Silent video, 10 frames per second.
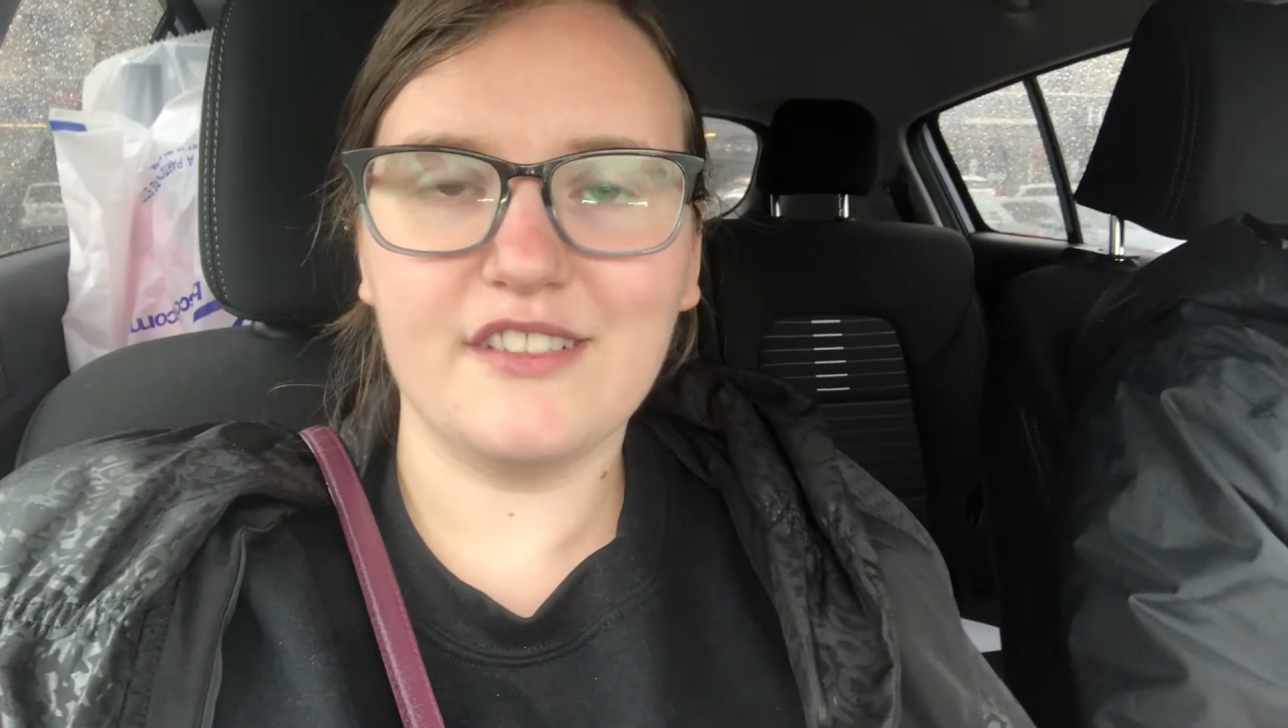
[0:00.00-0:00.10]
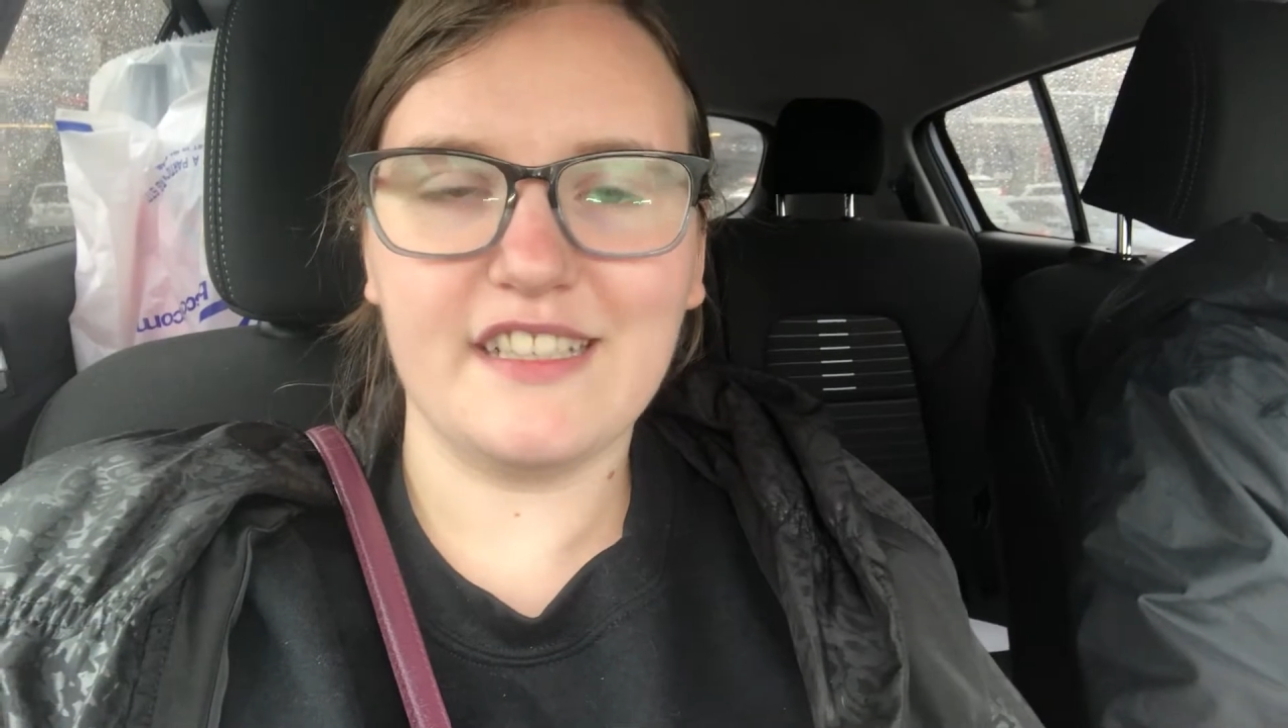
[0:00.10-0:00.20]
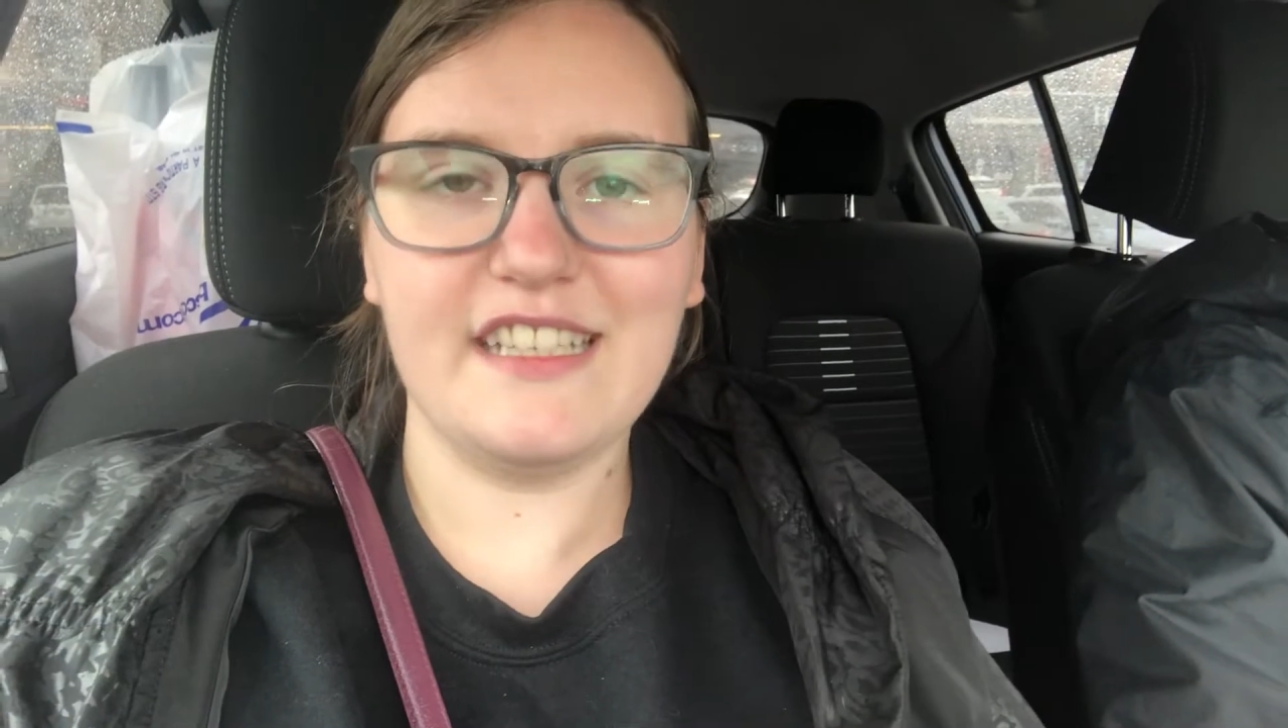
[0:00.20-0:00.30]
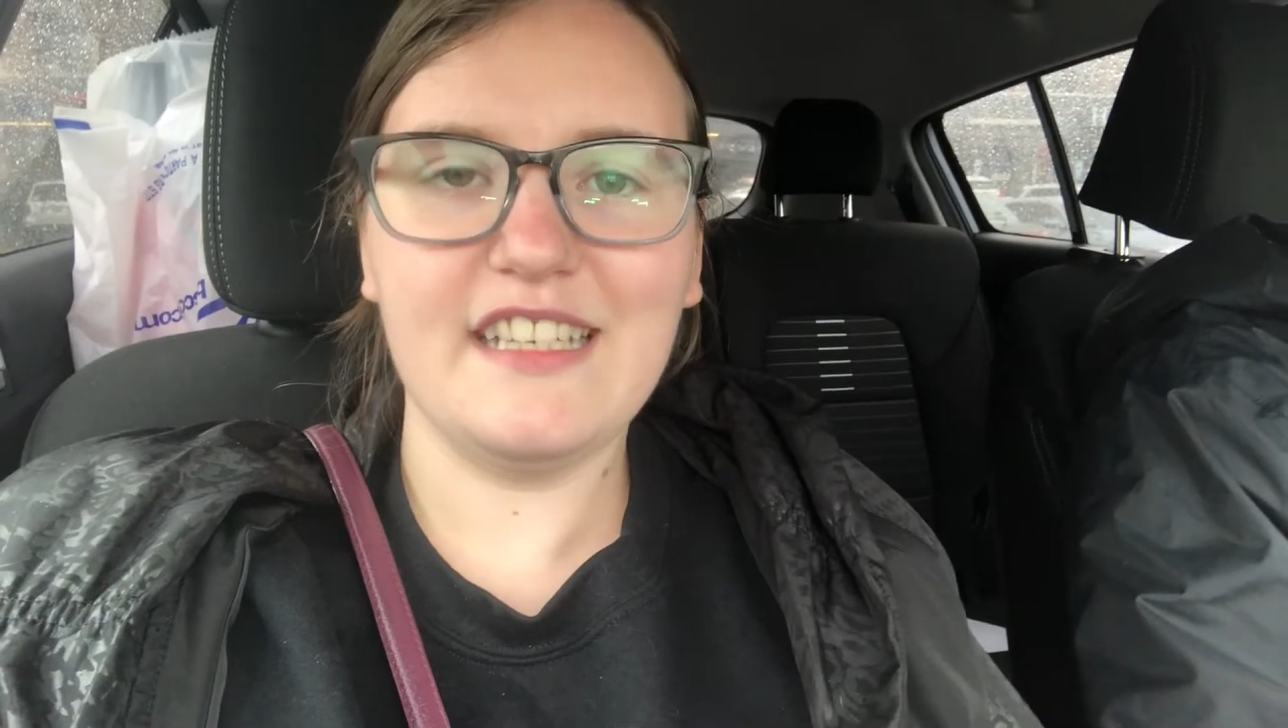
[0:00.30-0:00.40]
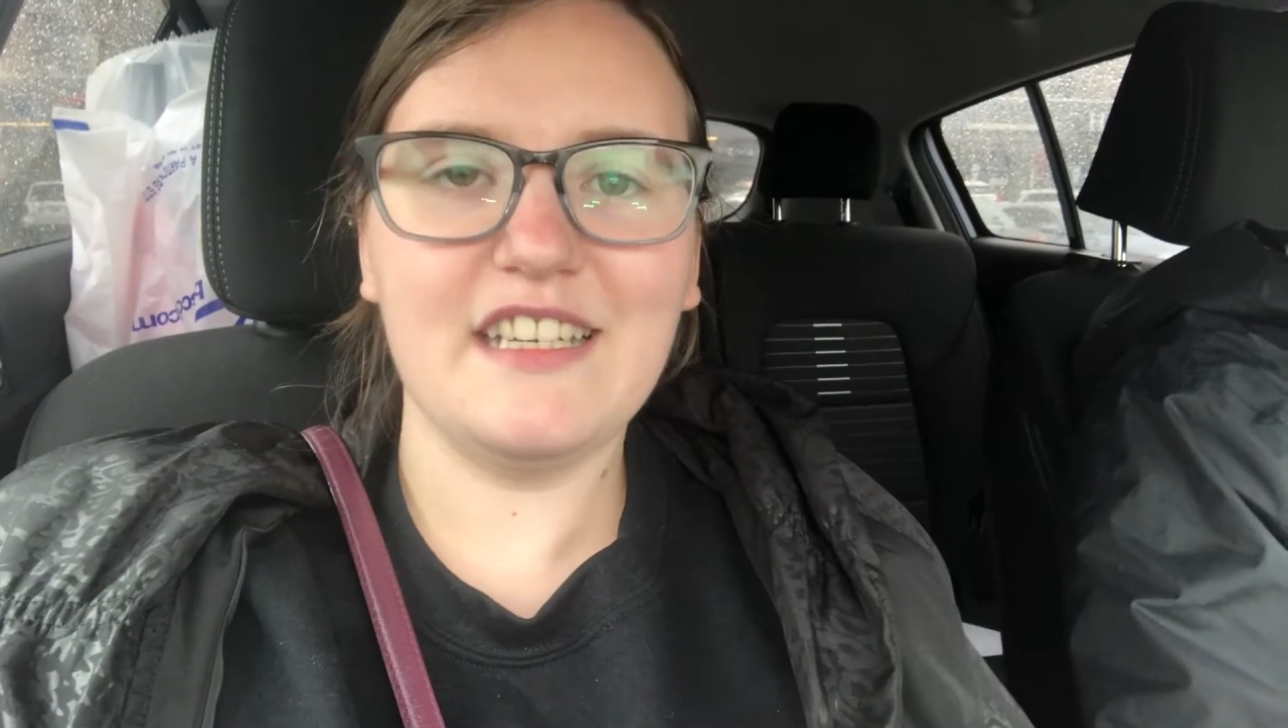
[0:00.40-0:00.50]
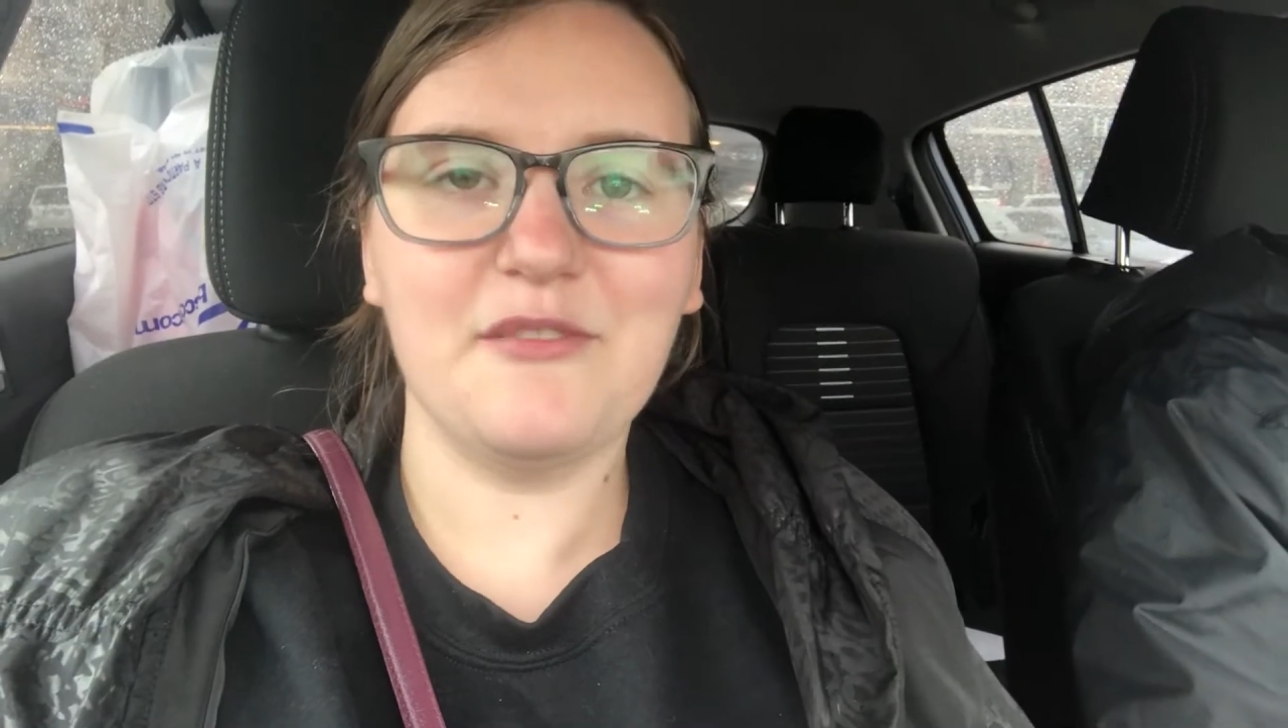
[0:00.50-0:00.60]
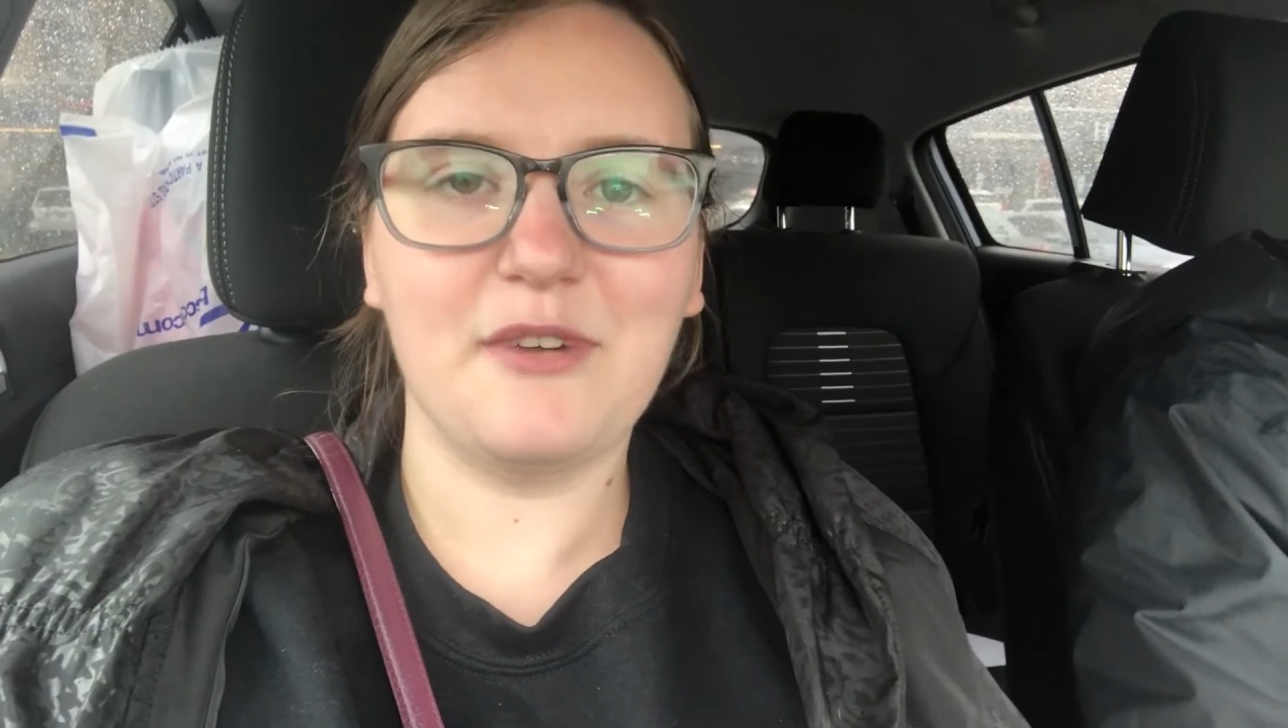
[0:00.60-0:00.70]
done eating,